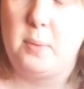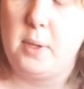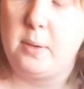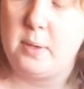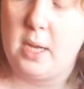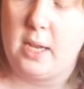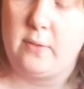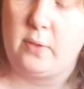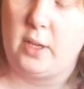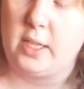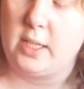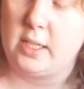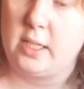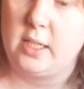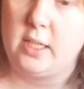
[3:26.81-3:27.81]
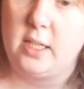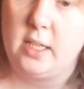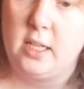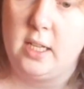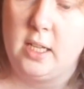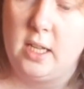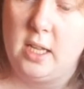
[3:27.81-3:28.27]
it would have like
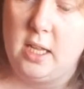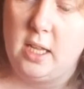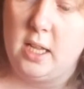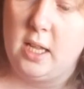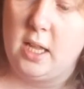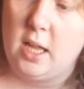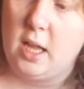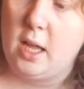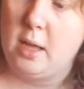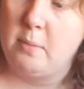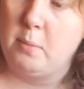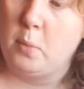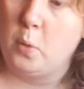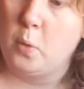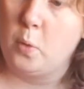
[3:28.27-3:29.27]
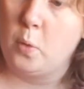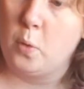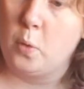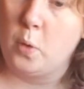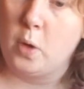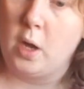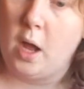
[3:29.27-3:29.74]
a more